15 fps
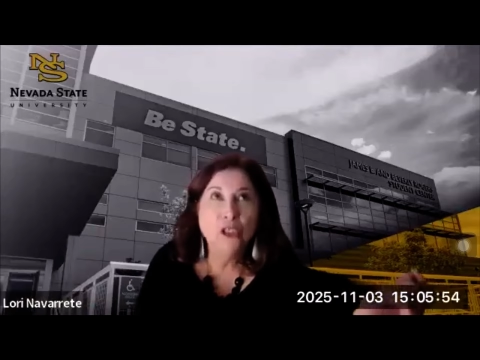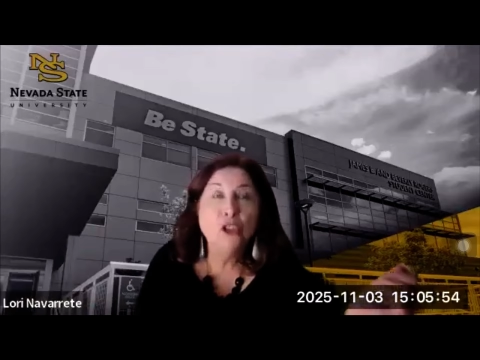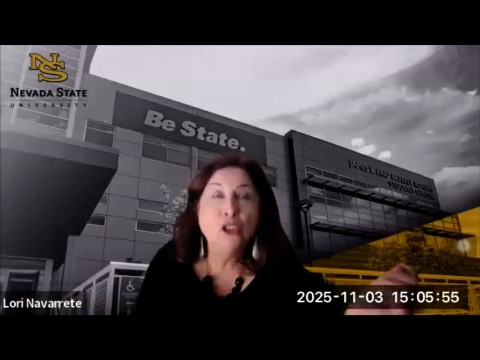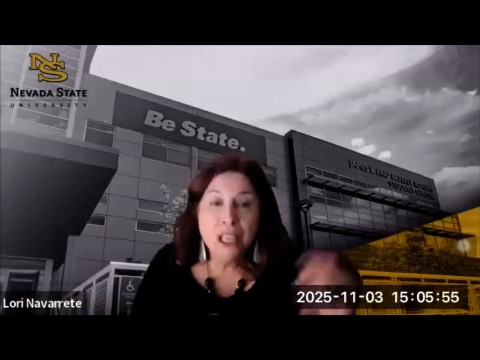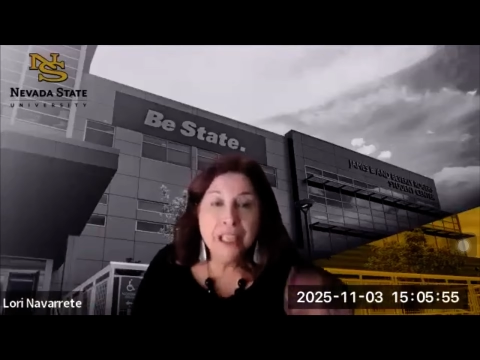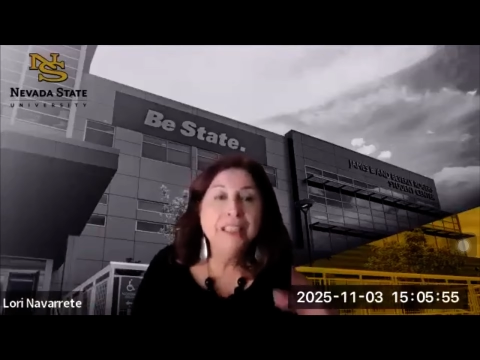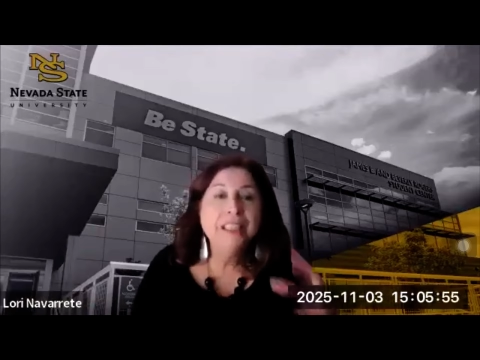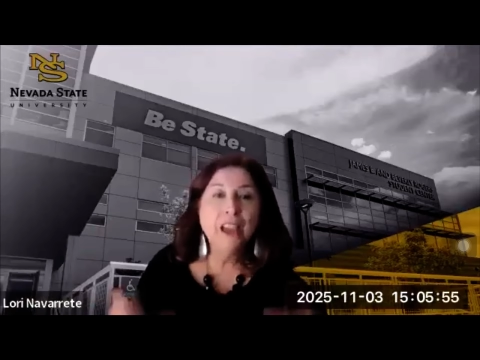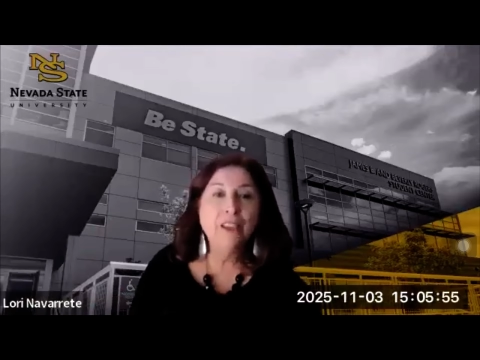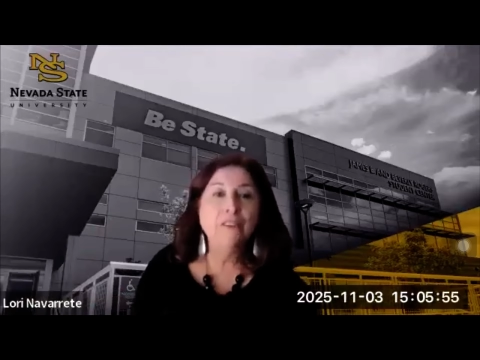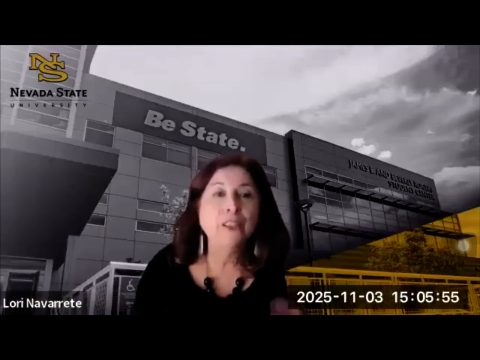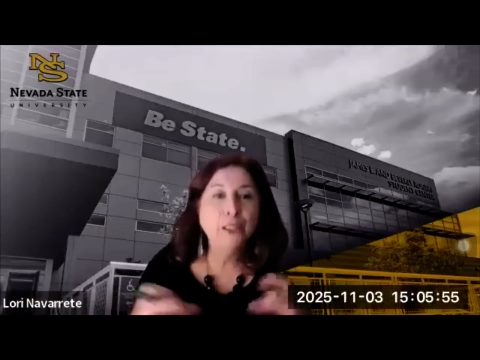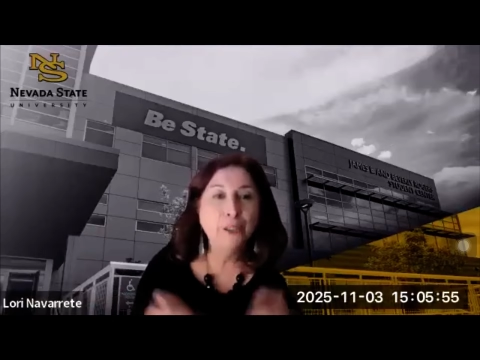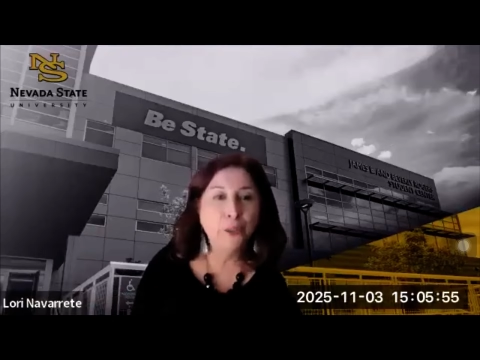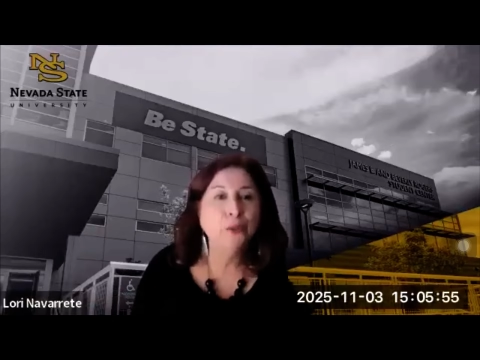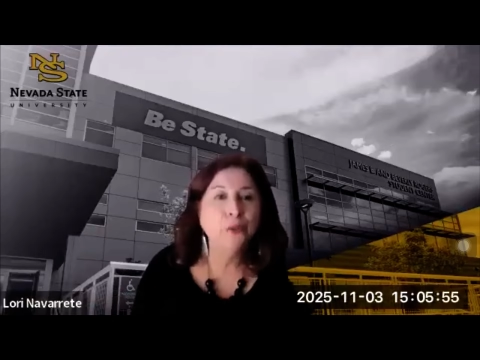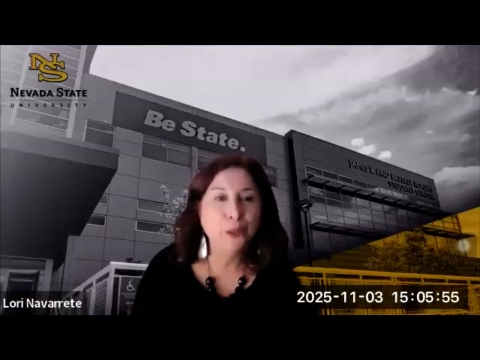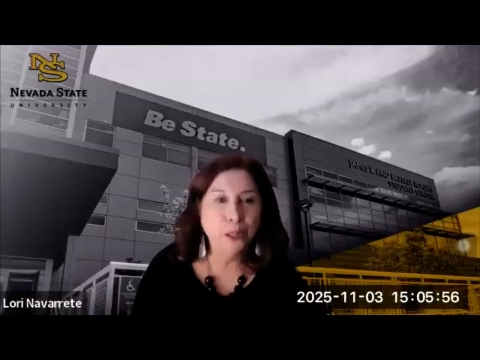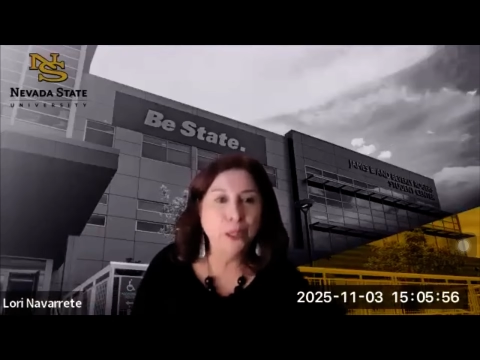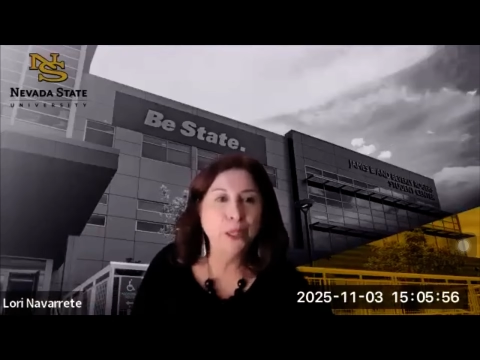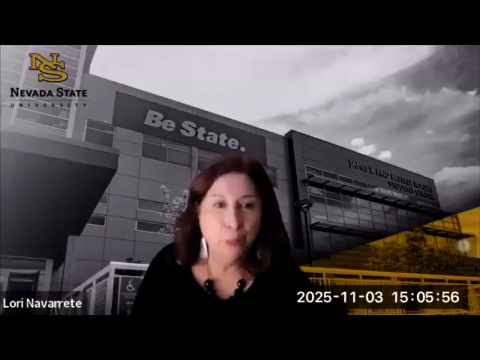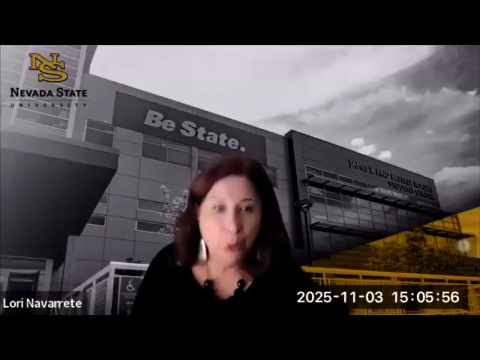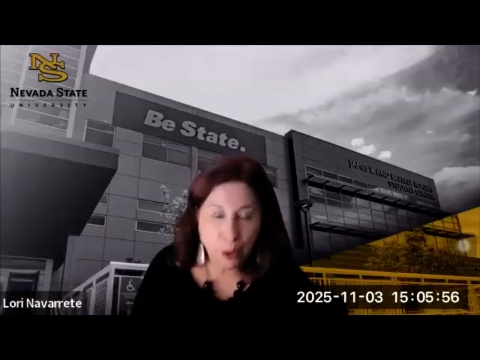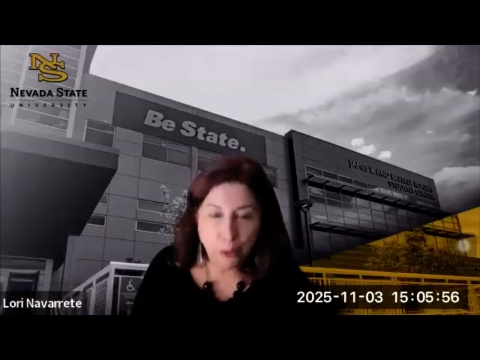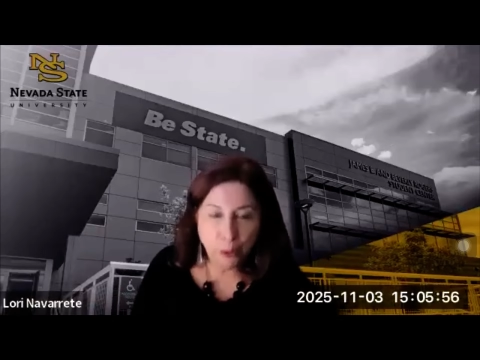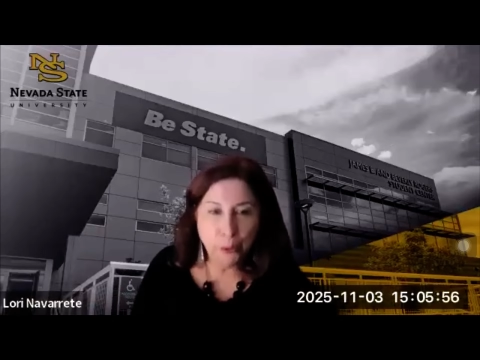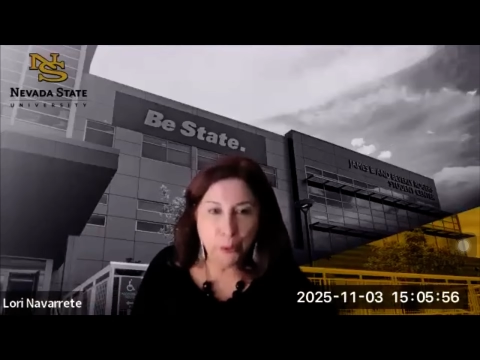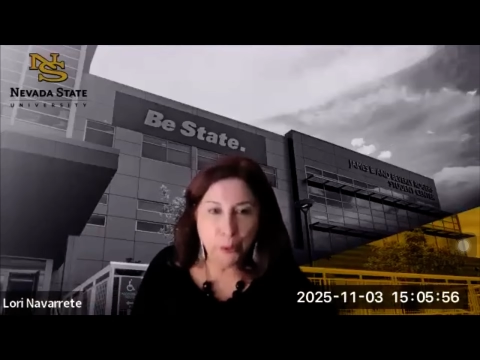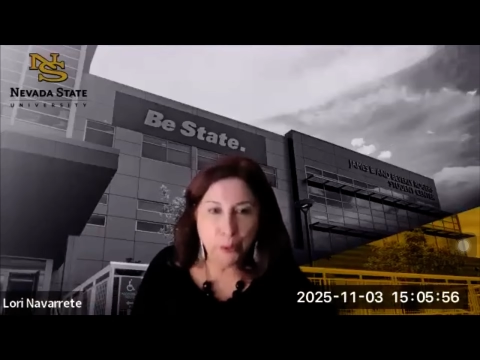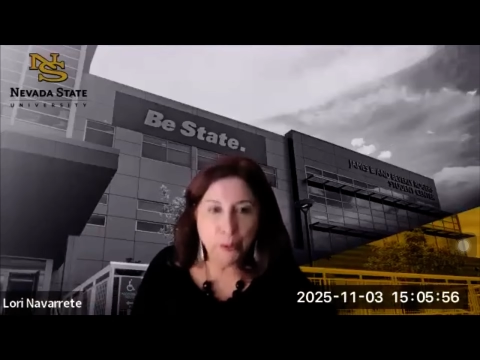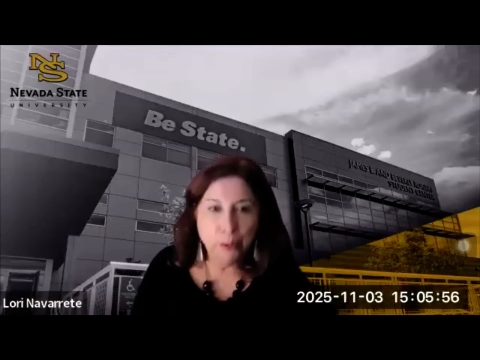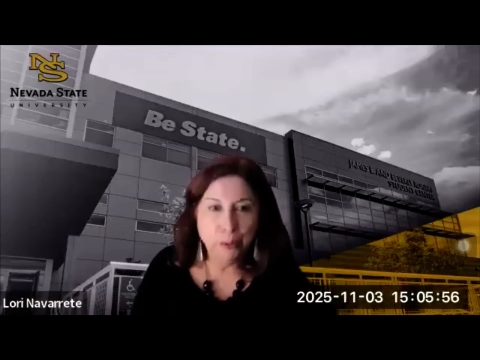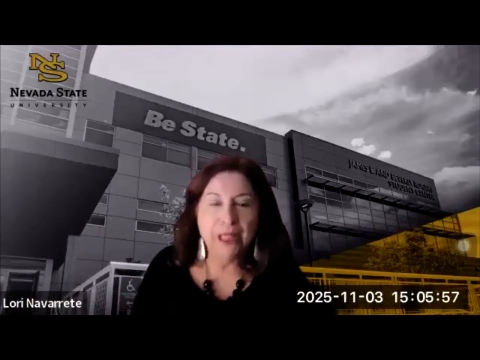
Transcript: just having students in small groups